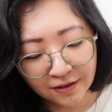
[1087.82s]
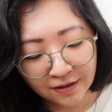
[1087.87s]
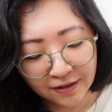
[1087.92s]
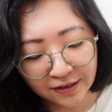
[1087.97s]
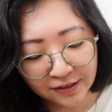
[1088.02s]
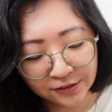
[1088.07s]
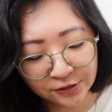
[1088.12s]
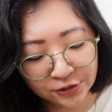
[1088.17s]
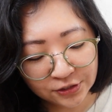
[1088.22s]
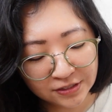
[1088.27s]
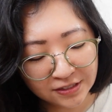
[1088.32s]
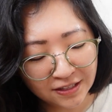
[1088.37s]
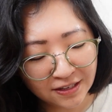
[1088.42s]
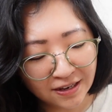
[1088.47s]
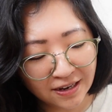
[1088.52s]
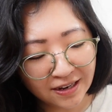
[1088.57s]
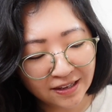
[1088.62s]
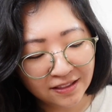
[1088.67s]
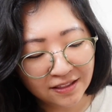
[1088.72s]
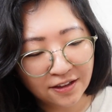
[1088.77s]

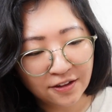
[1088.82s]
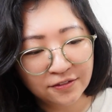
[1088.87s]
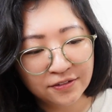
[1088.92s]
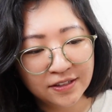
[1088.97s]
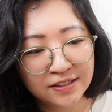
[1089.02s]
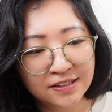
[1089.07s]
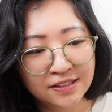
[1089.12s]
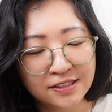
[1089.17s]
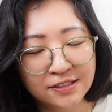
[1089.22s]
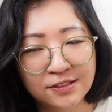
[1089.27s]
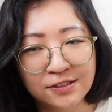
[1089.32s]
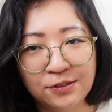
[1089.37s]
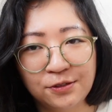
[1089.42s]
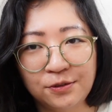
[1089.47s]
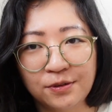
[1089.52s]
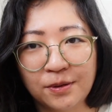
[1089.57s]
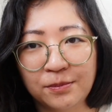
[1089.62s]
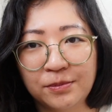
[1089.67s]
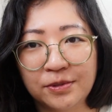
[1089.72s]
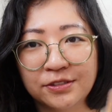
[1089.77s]
I love that these
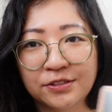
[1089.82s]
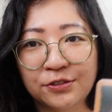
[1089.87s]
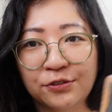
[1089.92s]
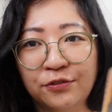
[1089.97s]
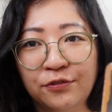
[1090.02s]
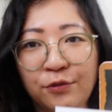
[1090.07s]
two numbers are